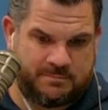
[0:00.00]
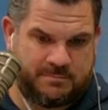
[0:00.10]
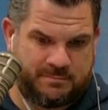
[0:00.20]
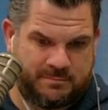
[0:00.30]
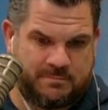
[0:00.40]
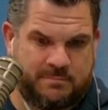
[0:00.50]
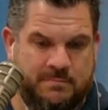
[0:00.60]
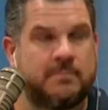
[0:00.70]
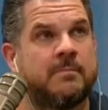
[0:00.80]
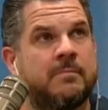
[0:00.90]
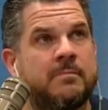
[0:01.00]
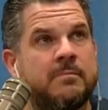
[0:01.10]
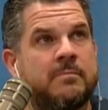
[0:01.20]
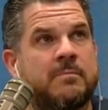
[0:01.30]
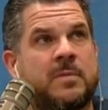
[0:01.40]

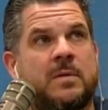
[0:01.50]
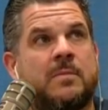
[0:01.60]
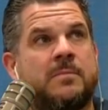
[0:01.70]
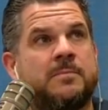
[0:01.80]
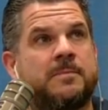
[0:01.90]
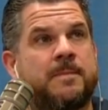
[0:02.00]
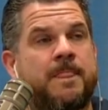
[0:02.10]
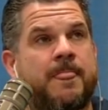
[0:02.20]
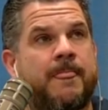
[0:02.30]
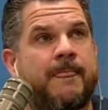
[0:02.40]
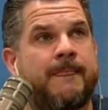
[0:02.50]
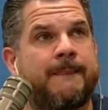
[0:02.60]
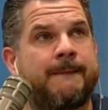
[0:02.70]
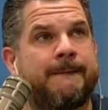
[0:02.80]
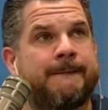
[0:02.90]

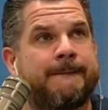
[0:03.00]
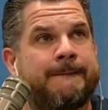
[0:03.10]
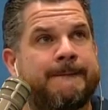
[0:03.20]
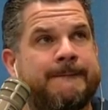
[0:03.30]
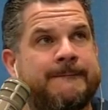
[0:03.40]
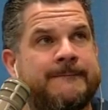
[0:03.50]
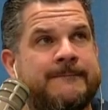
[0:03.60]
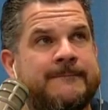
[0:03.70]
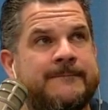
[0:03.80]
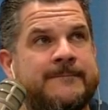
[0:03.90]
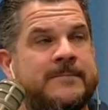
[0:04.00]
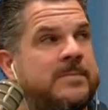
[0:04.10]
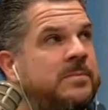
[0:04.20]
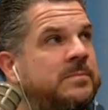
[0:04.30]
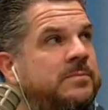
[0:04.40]

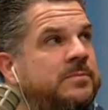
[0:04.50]
The person shown says nothing.